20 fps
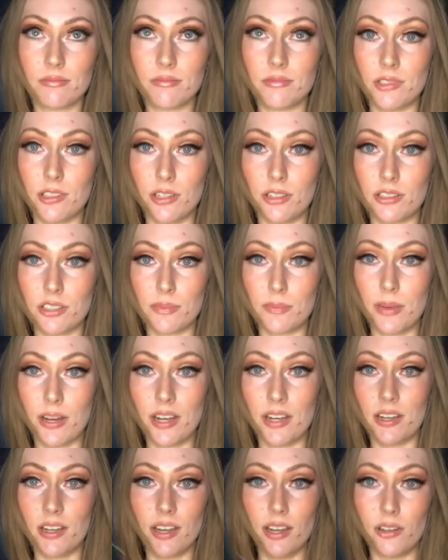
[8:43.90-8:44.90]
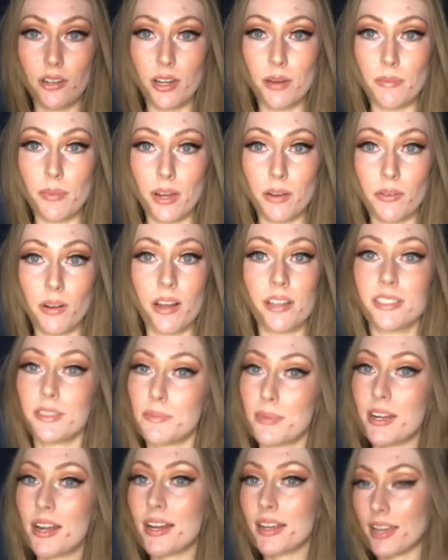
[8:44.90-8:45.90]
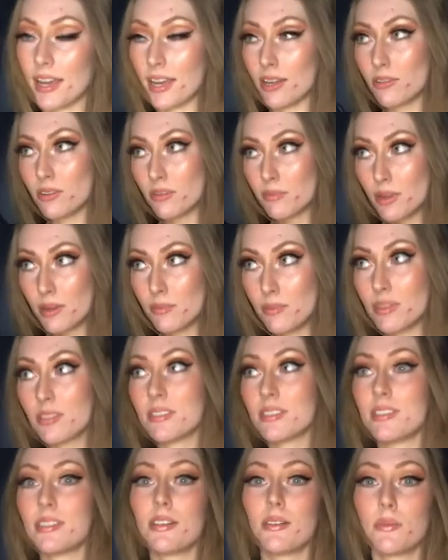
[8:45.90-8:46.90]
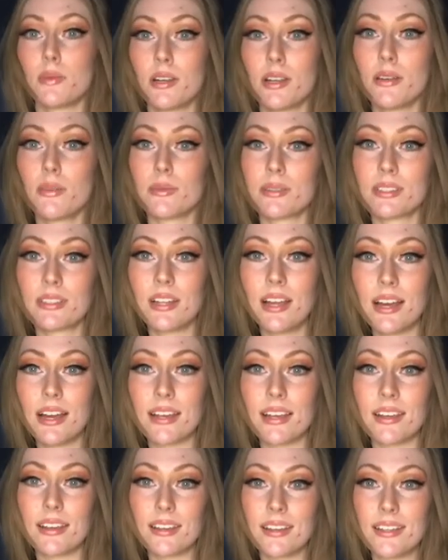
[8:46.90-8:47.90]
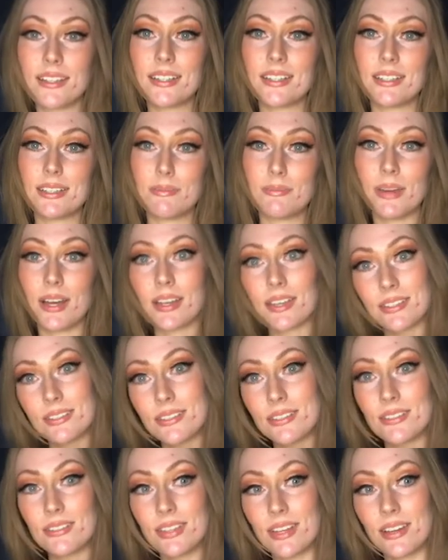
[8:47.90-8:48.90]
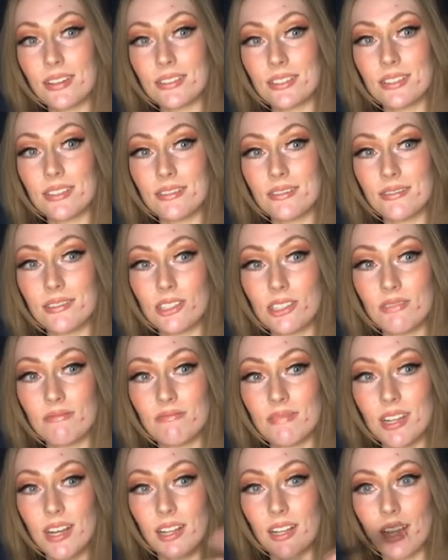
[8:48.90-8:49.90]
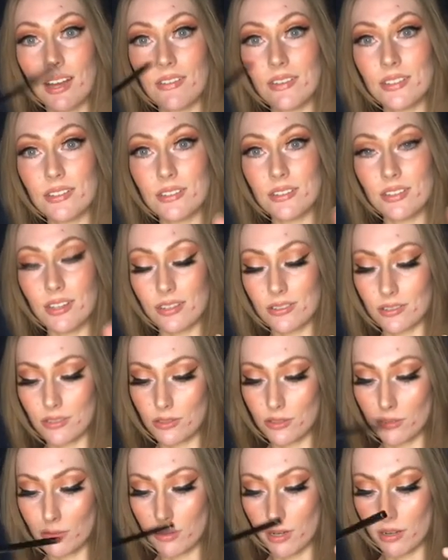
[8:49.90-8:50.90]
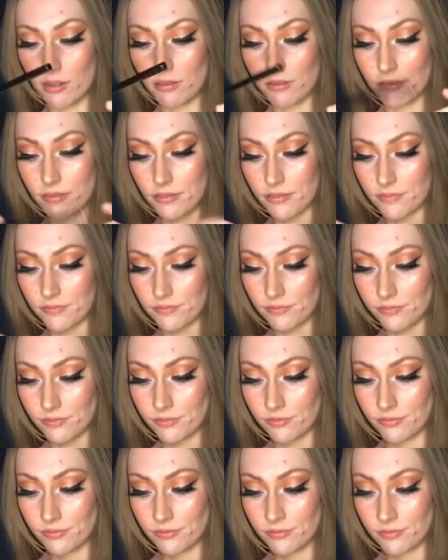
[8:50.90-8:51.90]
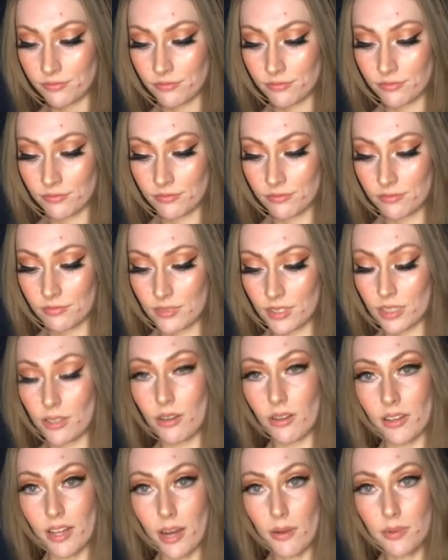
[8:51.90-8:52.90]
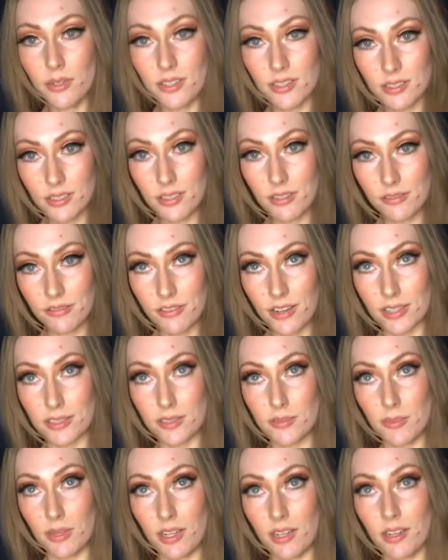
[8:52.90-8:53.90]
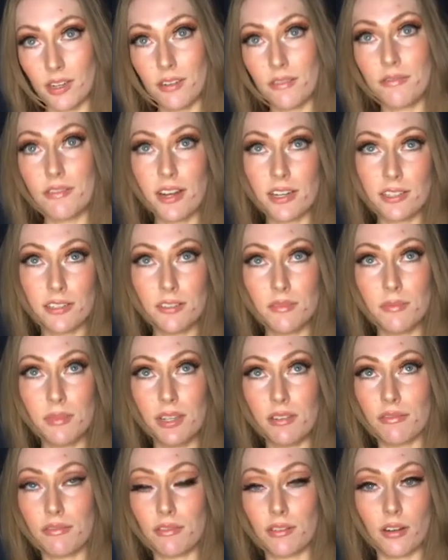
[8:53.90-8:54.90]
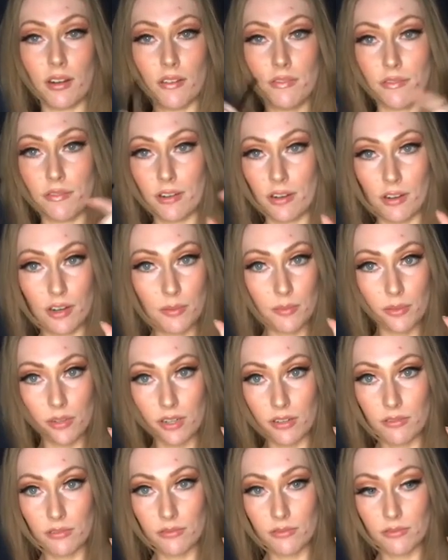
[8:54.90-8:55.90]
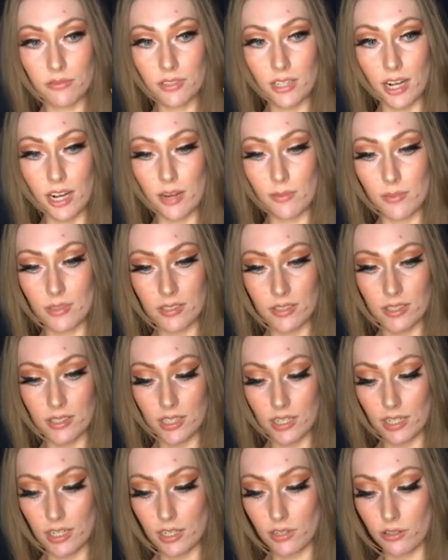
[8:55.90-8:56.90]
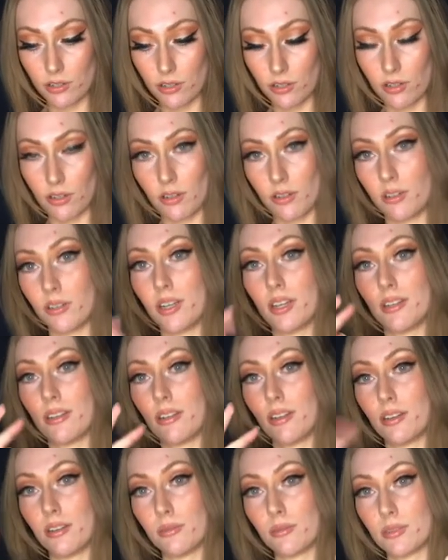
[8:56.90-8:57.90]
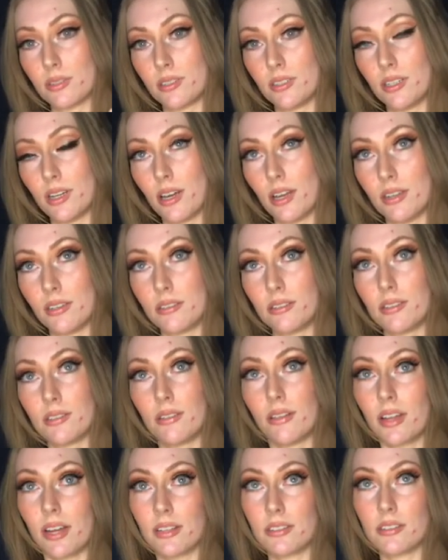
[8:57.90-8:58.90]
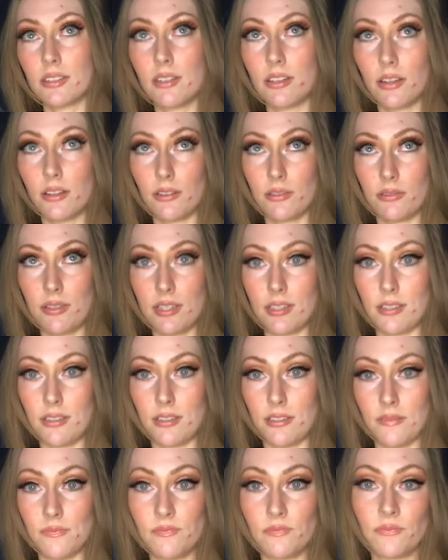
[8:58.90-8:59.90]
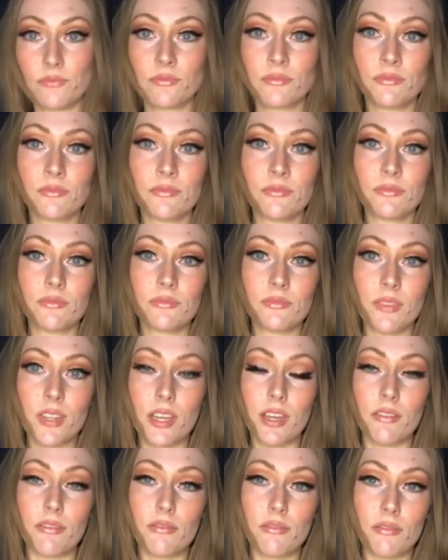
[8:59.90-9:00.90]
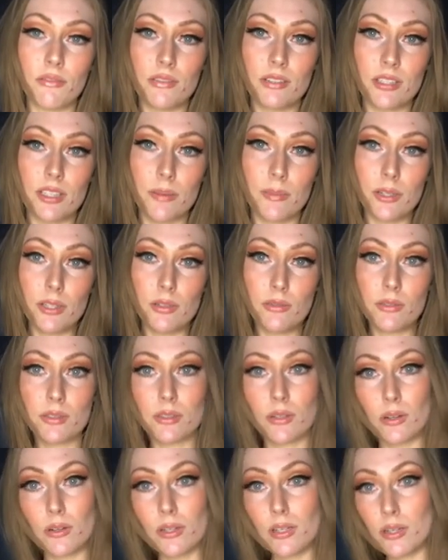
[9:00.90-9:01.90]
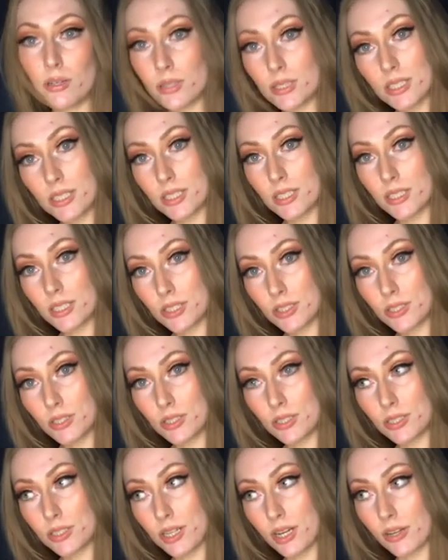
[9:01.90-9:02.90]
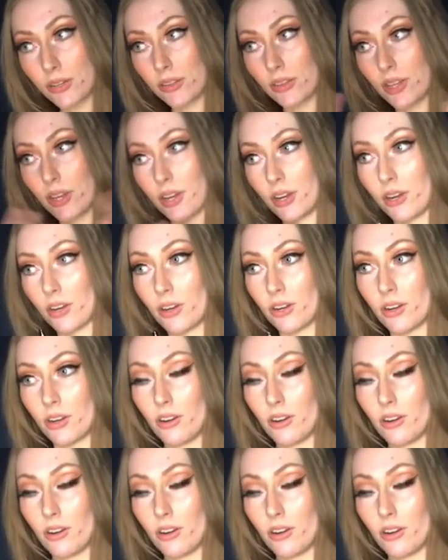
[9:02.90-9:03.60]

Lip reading: your spine held up by rods, but I can remember still what it was like back in 2011, 2012. So that one doesn't affect me. It affected me for a very brief time as a teenage girl, and then it was done. So that's another reason. If some of you scoliosis sisters out there